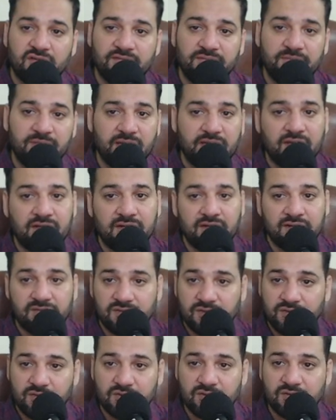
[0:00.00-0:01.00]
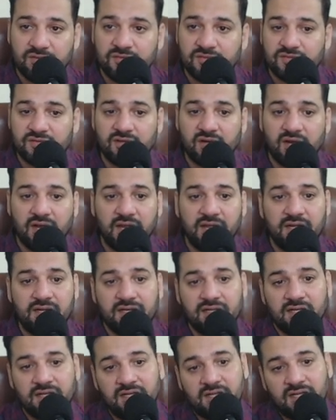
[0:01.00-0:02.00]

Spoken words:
of making decisions, right?